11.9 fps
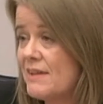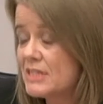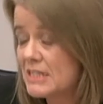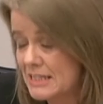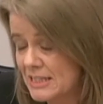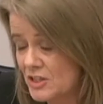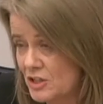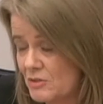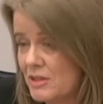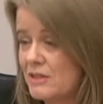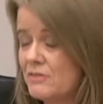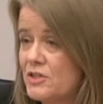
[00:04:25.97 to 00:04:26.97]
issue in
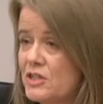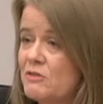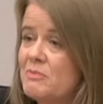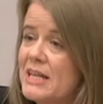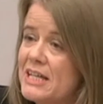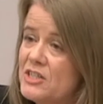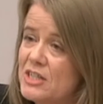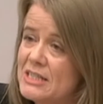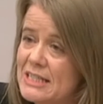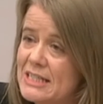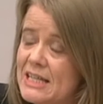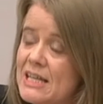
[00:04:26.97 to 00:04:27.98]
the funding from the
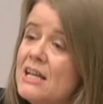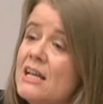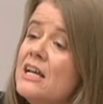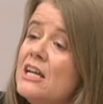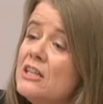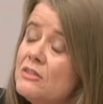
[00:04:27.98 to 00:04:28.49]
HSE.